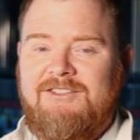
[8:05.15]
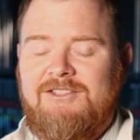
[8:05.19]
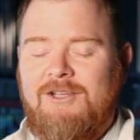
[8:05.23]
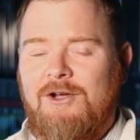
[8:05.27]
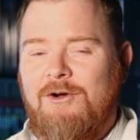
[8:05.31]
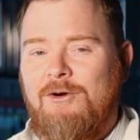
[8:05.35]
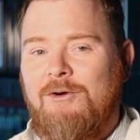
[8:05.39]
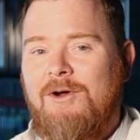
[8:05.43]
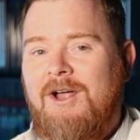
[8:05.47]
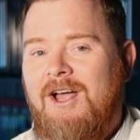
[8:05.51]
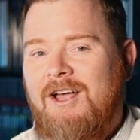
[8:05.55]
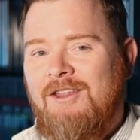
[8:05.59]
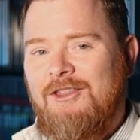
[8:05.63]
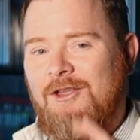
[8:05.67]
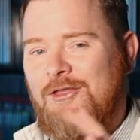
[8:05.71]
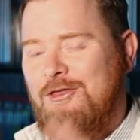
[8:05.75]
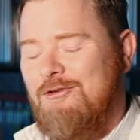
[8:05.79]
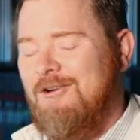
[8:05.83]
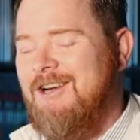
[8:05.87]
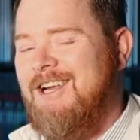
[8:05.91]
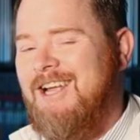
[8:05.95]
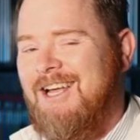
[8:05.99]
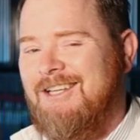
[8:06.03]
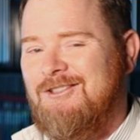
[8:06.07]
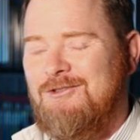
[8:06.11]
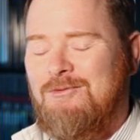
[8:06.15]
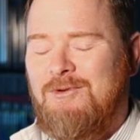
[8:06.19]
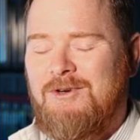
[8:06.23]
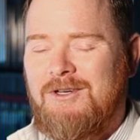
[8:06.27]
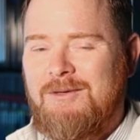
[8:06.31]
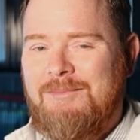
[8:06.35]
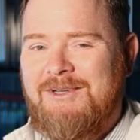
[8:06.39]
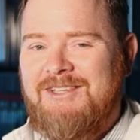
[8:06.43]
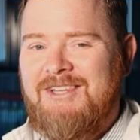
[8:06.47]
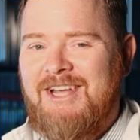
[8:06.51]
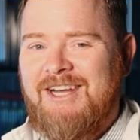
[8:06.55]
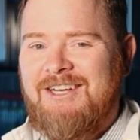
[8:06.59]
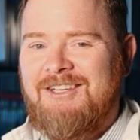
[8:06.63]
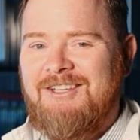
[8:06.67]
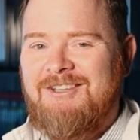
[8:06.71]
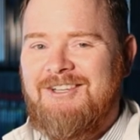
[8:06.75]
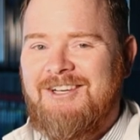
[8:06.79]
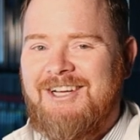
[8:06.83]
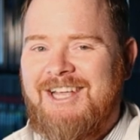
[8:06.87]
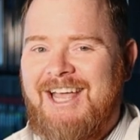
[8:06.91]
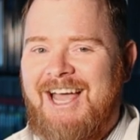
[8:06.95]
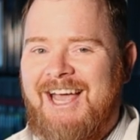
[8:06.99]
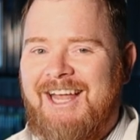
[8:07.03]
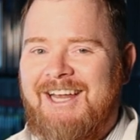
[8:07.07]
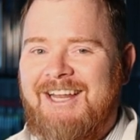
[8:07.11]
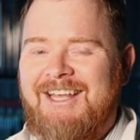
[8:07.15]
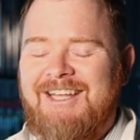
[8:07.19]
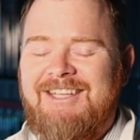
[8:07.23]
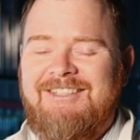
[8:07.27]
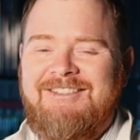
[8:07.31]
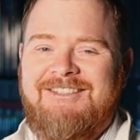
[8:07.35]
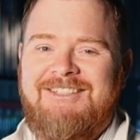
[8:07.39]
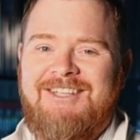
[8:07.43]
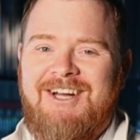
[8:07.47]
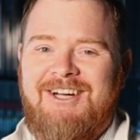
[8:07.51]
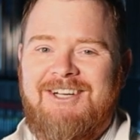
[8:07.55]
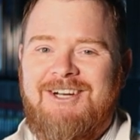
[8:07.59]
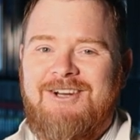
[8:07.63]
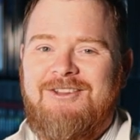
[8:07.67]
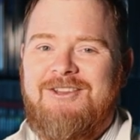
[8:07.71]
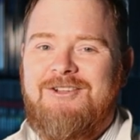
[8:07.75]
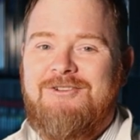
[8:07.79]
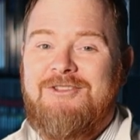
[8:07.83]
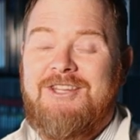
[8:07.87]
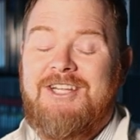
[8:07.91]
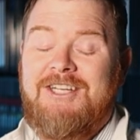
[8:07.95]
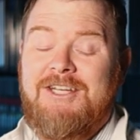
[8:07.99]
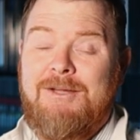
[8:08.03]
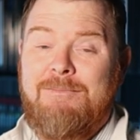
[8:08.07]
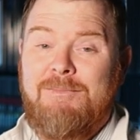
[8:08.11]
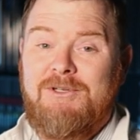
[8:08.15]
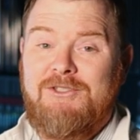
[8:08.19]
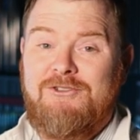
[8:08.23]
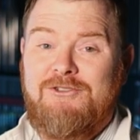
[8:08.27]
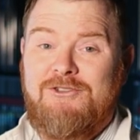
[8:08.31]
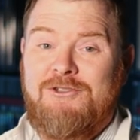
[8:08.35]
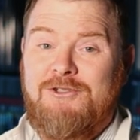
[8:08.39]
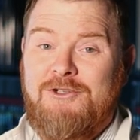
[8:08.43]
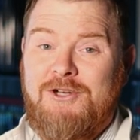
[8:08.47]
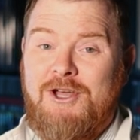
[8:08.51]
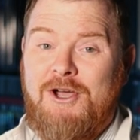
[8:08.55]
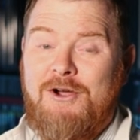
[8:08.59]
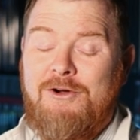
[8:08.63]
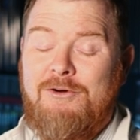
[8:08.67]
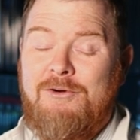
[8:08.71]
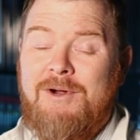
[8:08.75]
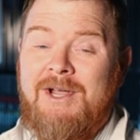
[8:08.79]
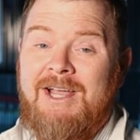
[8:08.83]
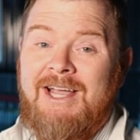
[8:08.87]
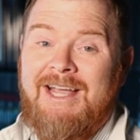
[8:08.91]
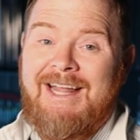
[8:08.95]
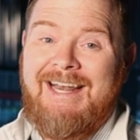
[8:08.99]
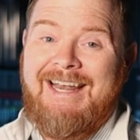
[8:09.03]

So the three heads that we're gonna be taking a look at is none other than the Mizuno